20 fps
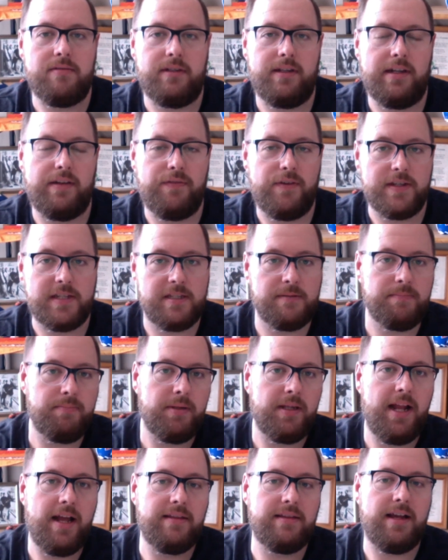and if I
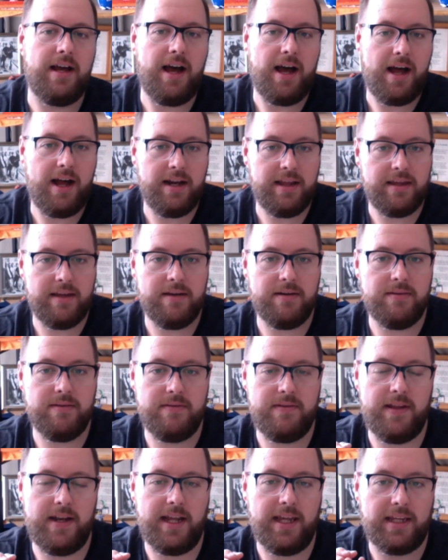split out the audio,
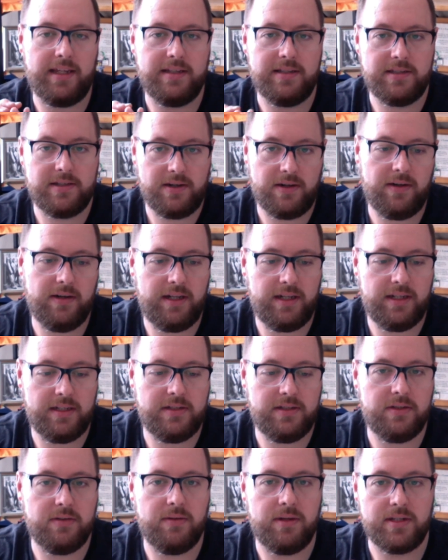then I can turn it
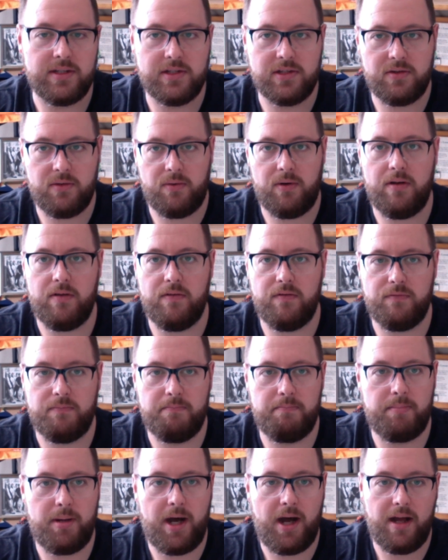into a sort of
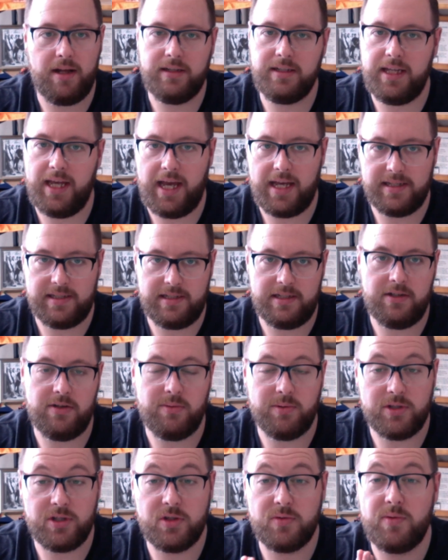podcast deal,
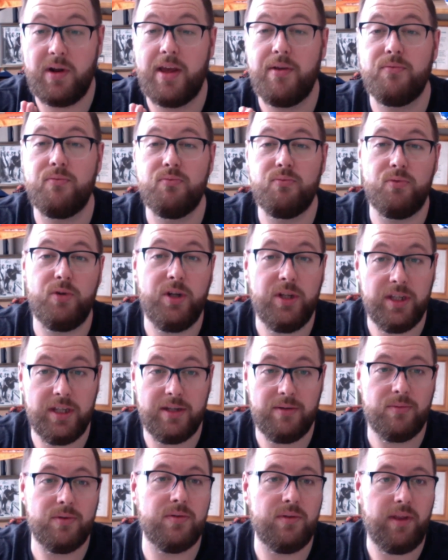which is what I
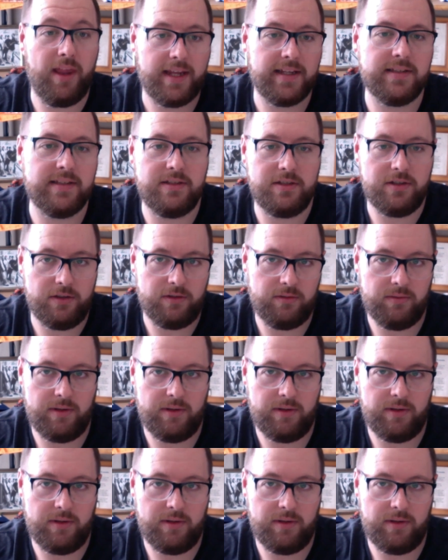really would like to do.